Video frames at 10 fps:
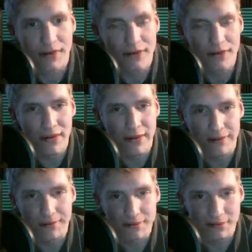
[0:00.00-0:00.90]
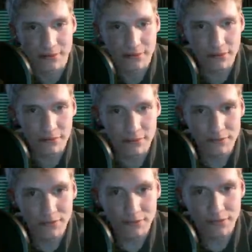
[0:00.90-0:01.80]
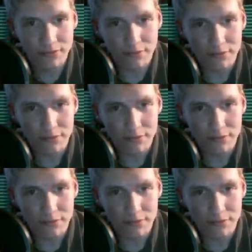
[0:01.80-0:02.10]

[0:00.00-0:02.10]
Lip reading: (no one is talking)